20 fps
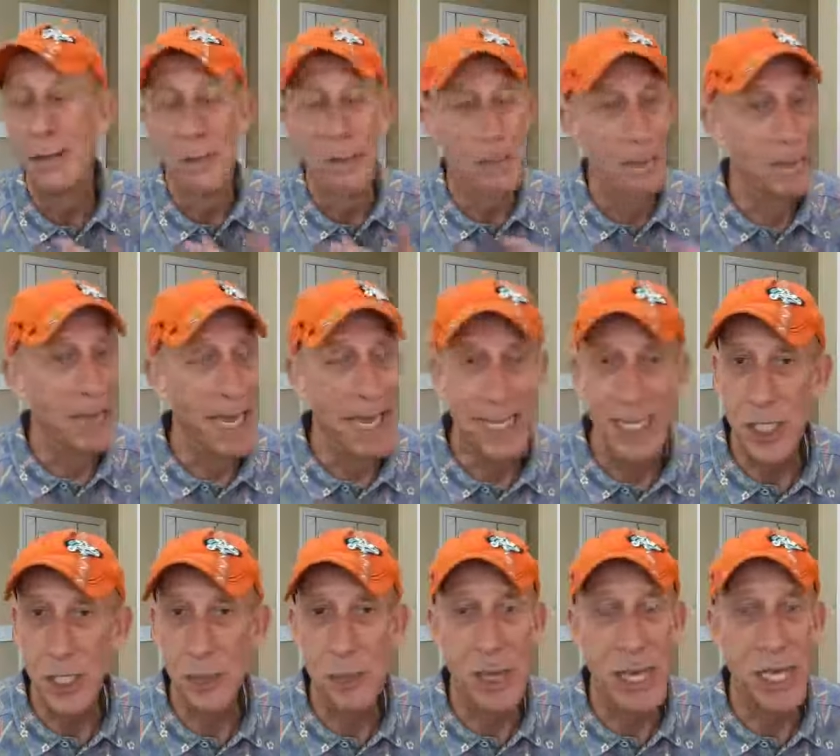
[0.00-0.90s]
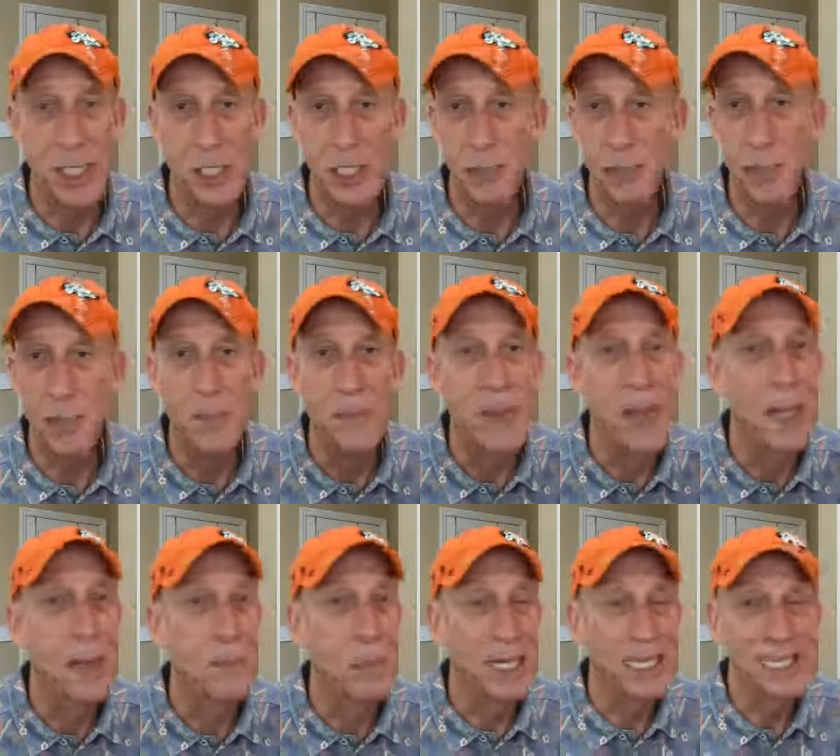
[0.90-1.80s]
Make this possible.
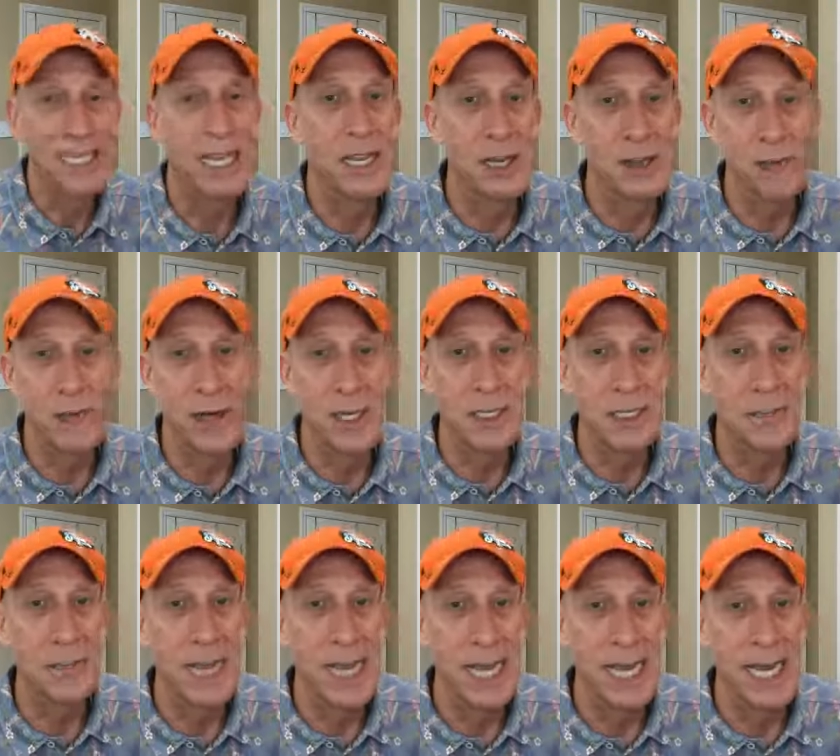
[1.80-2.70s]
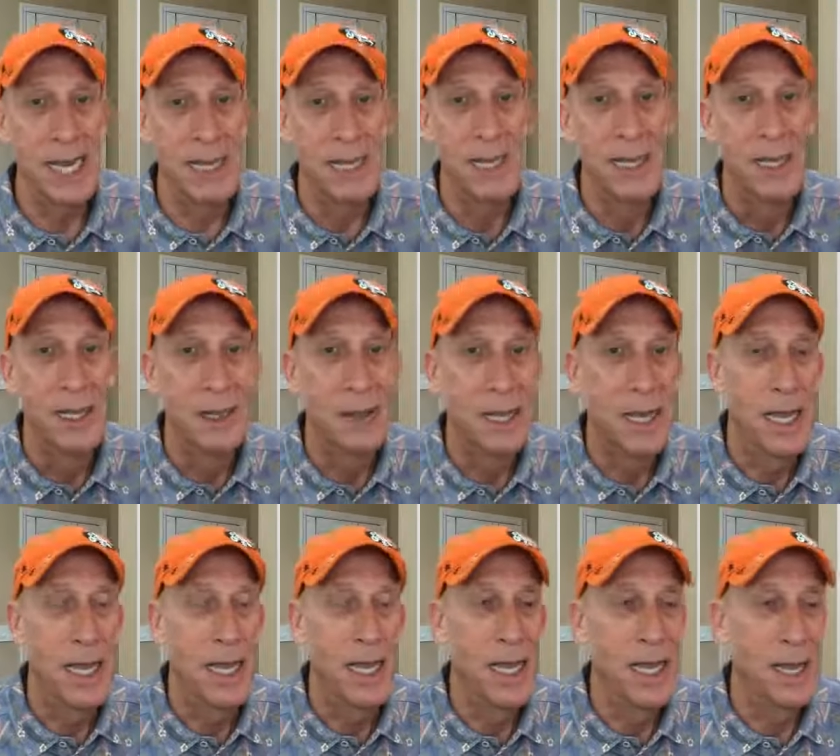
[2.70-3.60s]
Please tell your friends about it.
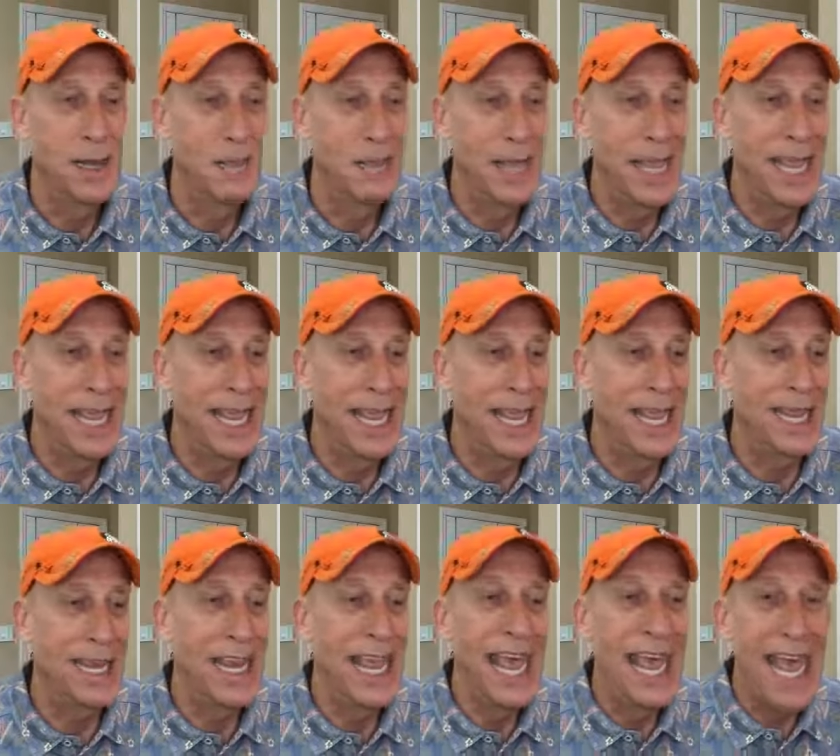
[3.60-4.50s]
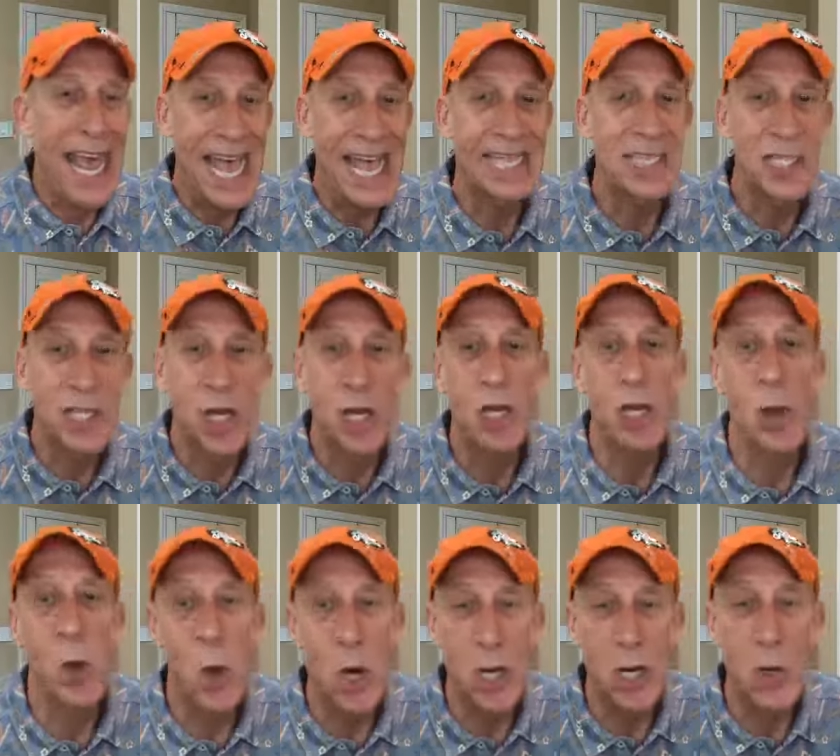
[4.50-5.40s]
And ask
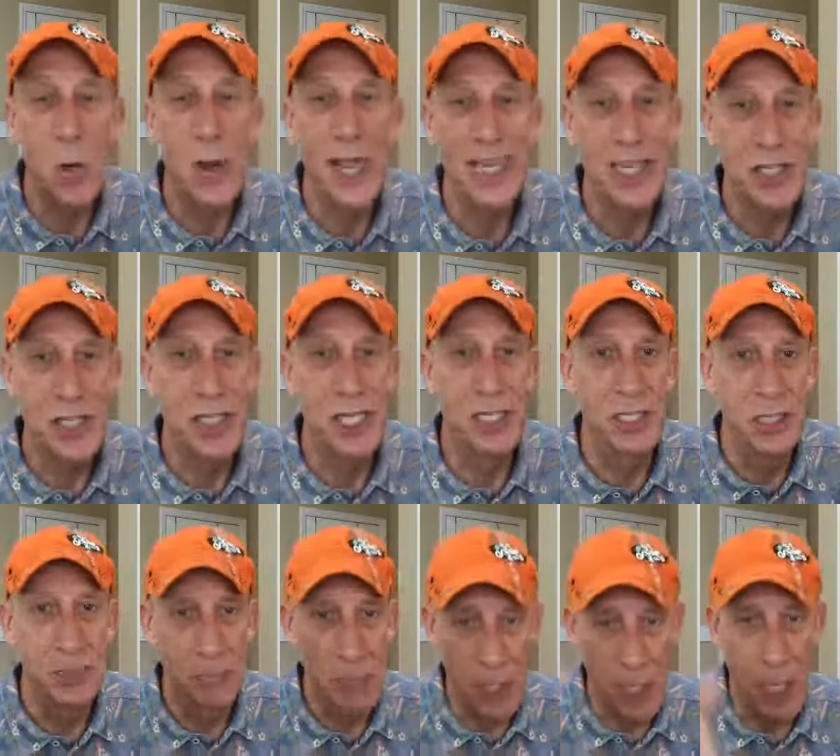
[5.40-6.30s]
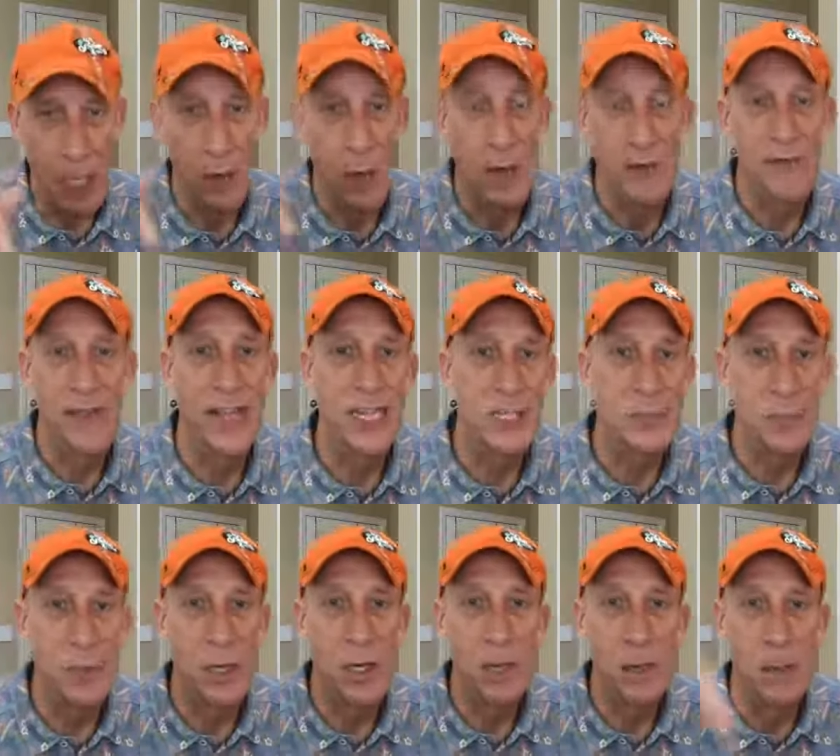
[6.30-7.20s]
your questions below on
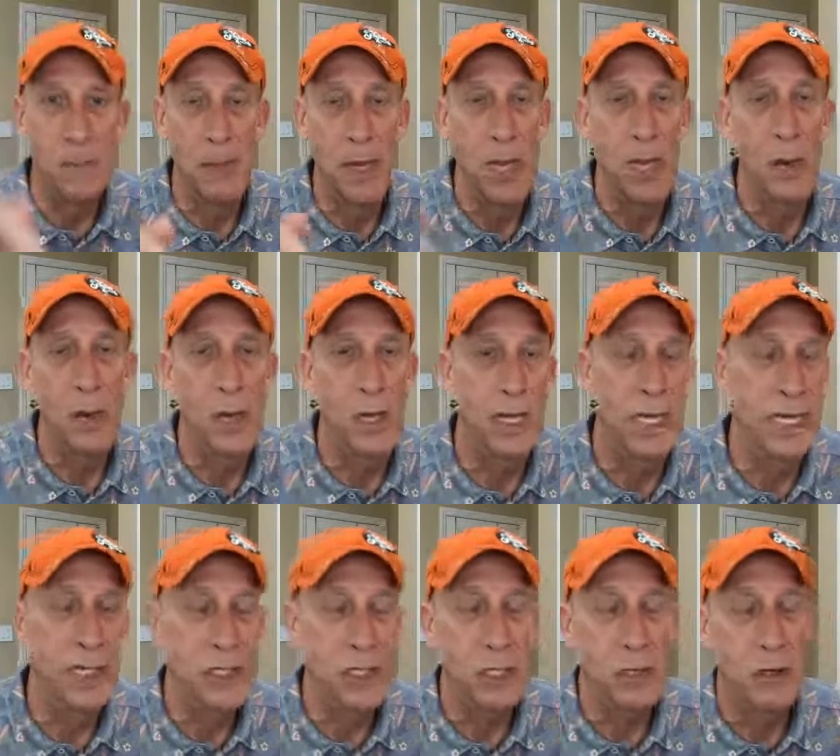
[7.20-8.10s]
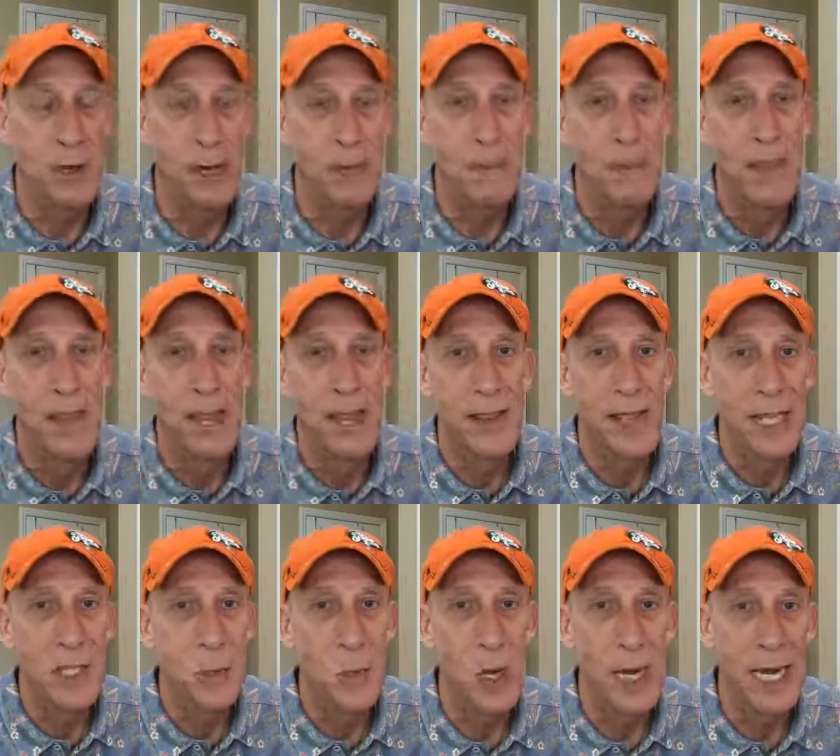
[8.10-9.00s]
Facebook, below on Instagram.
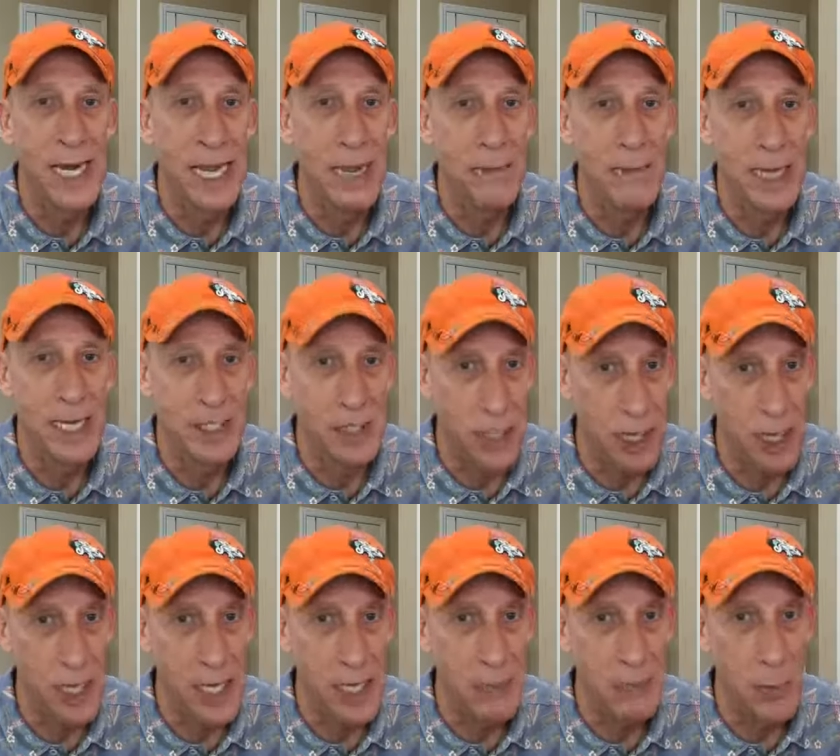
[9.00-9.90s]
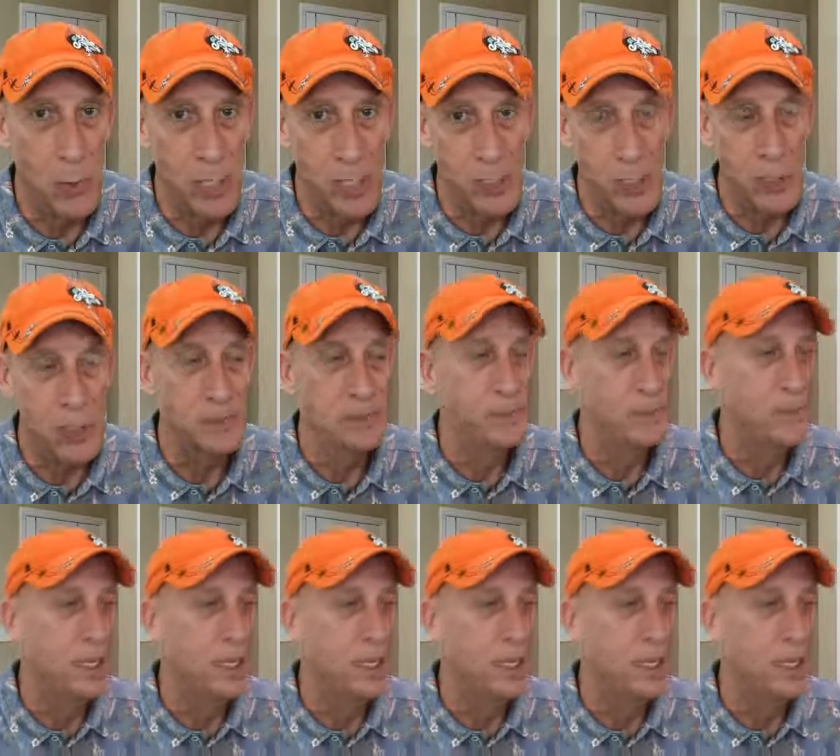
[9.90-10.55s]
That's where I get my talking points.